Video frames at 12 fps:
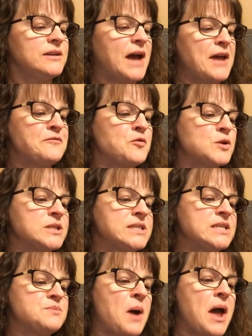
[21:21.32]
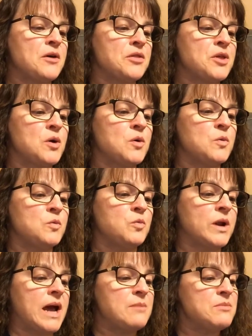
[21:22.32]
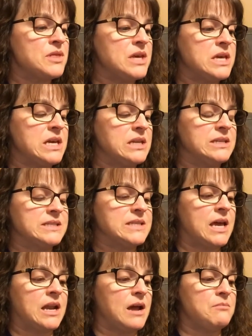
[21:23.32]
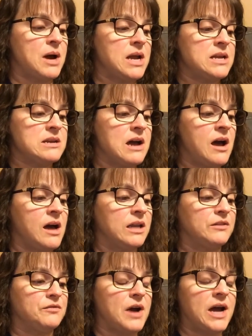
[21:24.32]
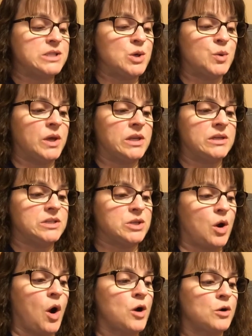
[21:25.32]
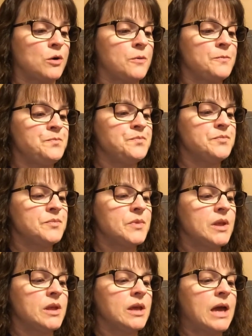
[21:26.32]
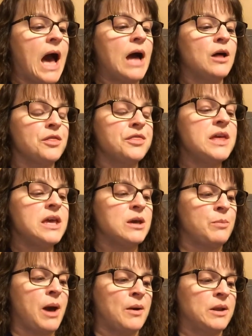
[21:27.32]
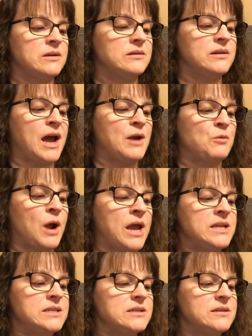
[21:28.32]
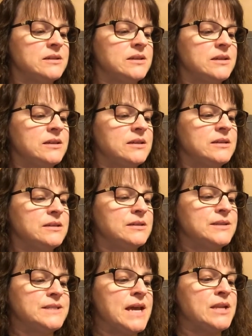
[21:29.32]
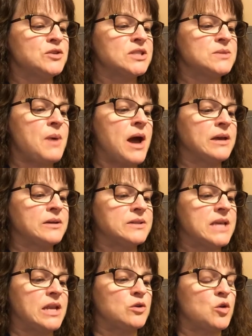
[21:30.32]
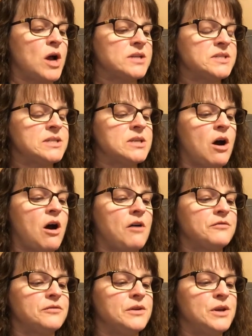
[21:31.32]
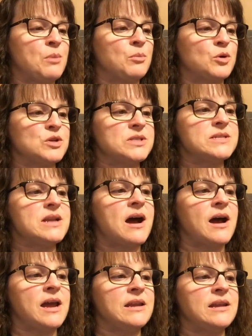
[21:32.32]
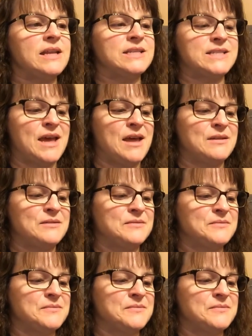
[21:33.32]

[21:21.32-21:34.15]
I force a smile, though what I'm thinking is that I might not if I don't get into Carter. I'll think about it, I write. Daniel smiles and crosses off numbers 9 and 10.